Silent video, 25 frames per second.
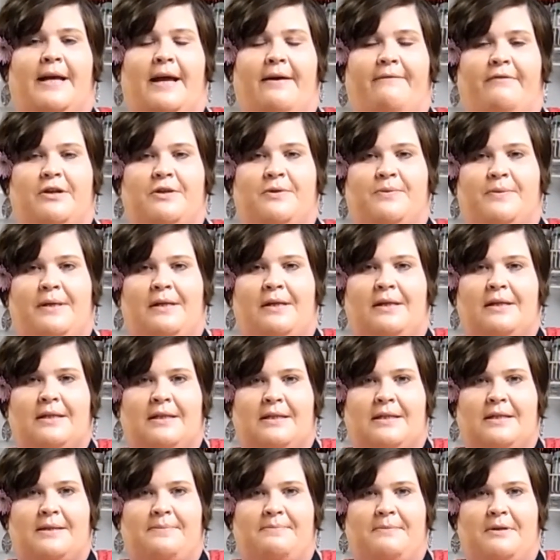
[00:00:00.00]
we have our sweet
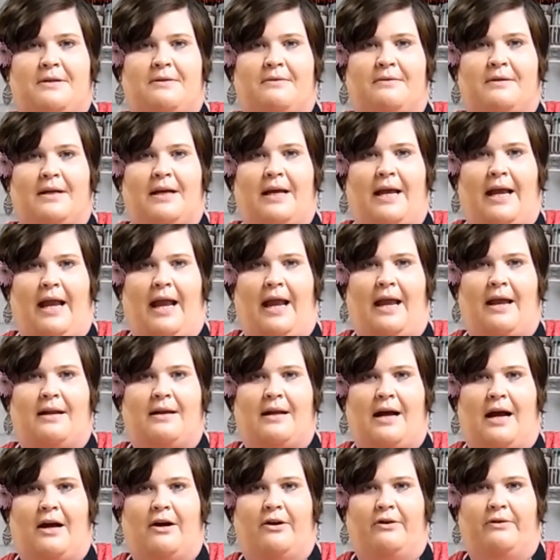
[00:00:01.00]
condensed milk
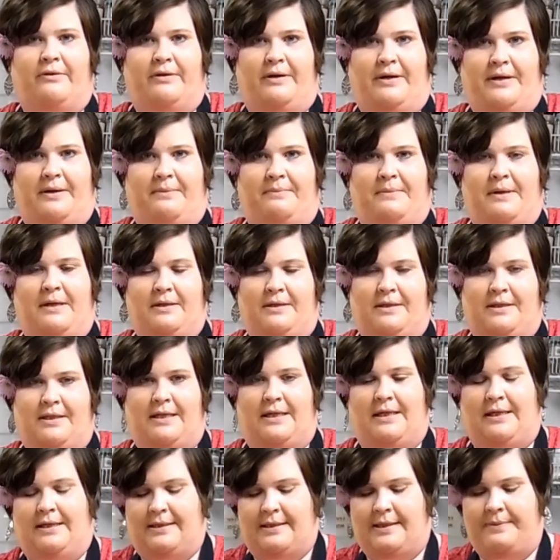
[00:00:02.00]
and our cream
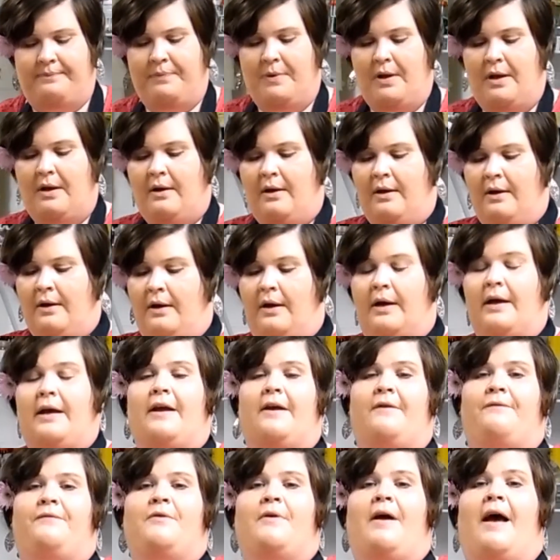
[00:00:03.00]
cheese.
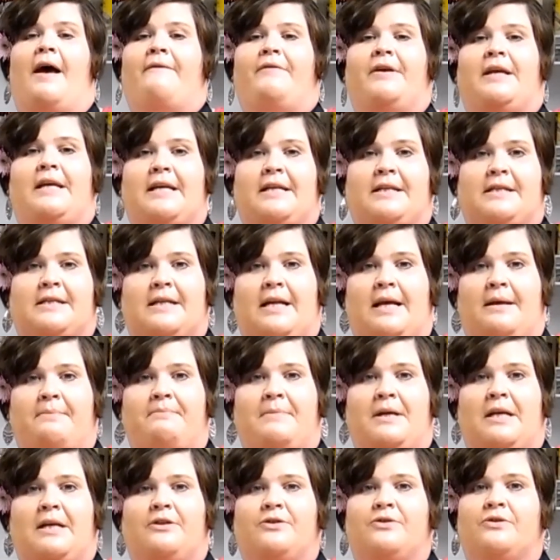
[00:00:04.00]
If you have a KitchenAid
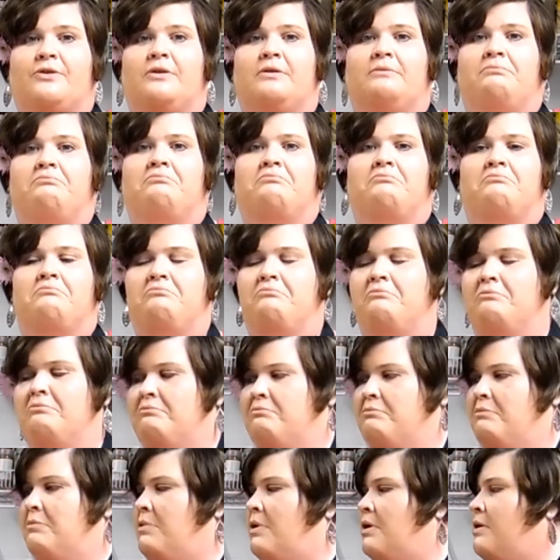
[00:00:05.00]
mixer,
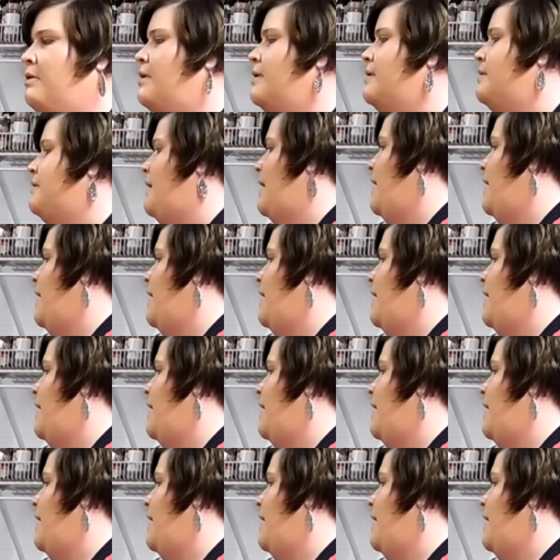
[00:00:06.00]
this